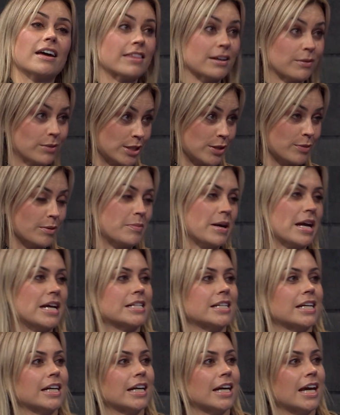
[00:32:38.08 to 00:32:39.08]
think, when you were
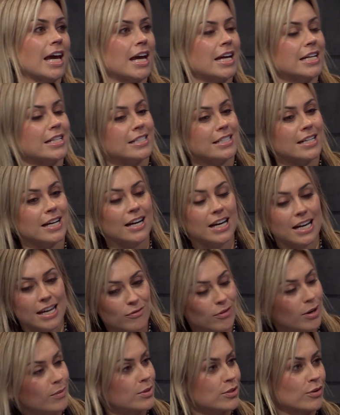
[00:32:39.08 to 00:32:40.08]
batting, and
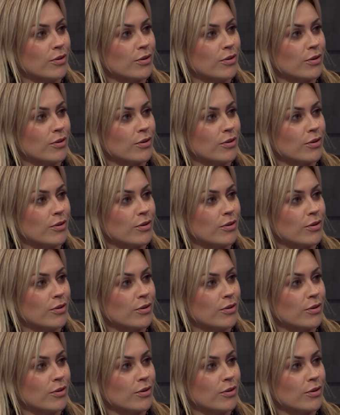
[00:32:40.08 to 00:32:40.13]
everyone was